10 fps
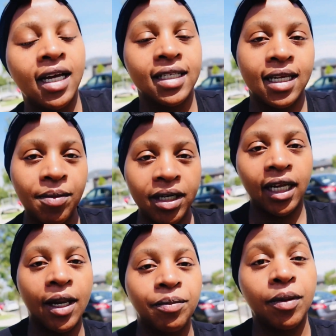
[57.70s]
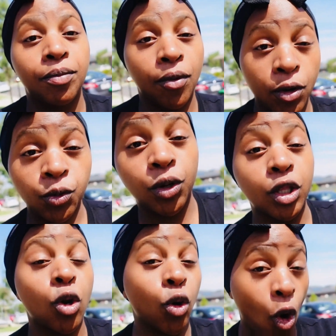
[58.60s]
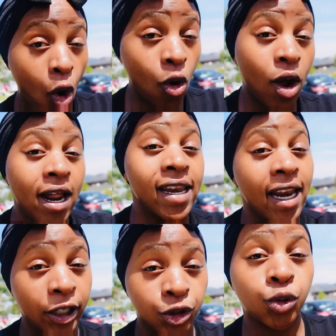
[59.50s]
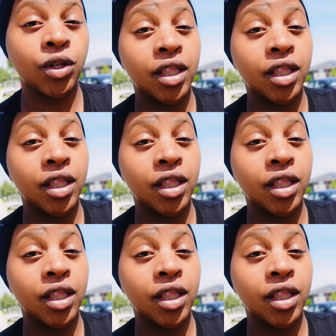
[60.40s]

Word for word: Someone can be born with long, natural,